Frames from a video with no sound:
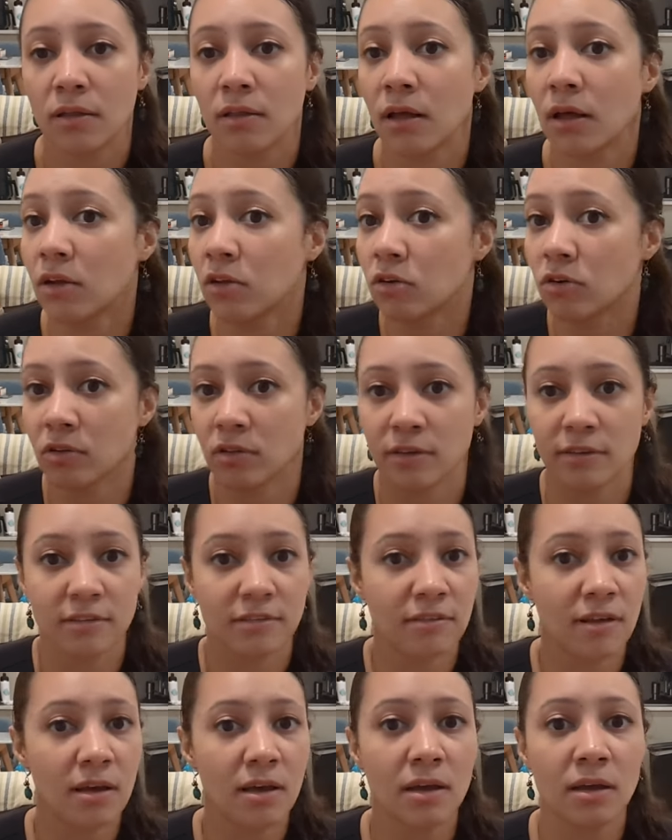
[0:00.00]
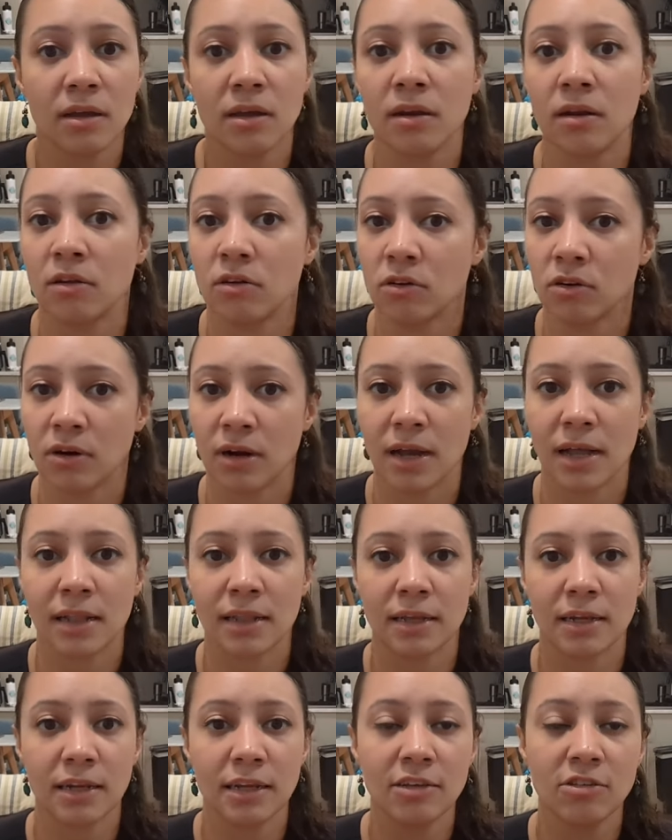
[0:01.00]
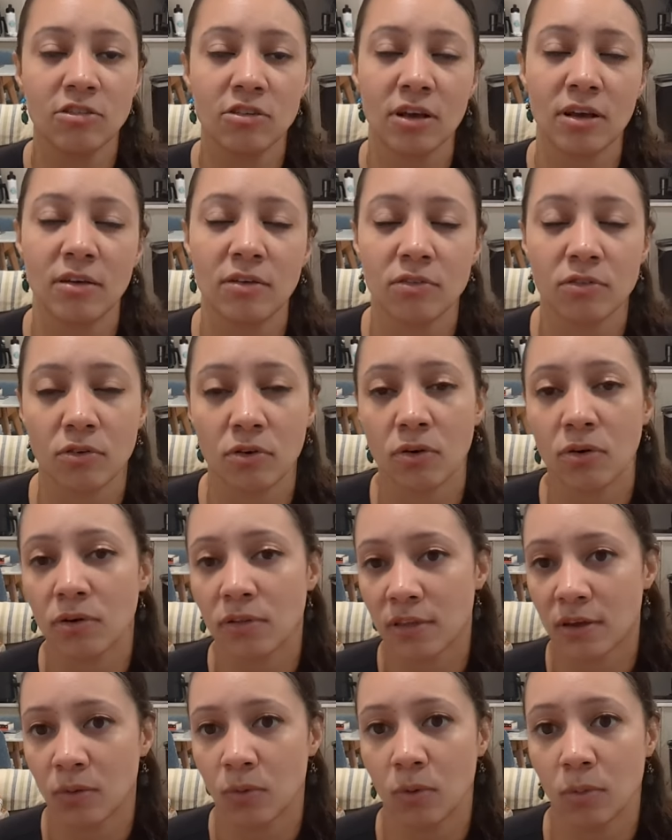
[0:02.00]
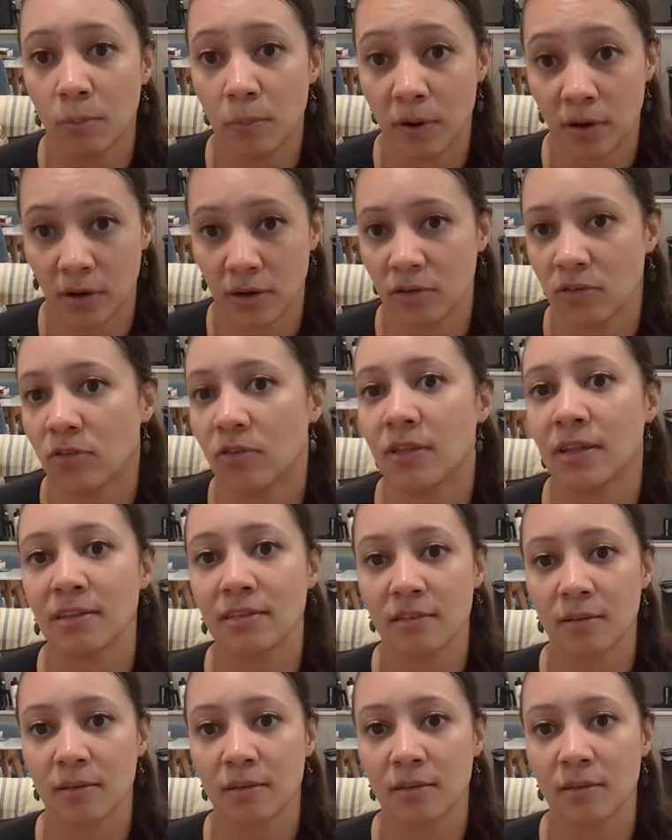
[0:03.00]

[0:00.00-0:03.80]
under the sun, under LED shelves, or they will burn. So that's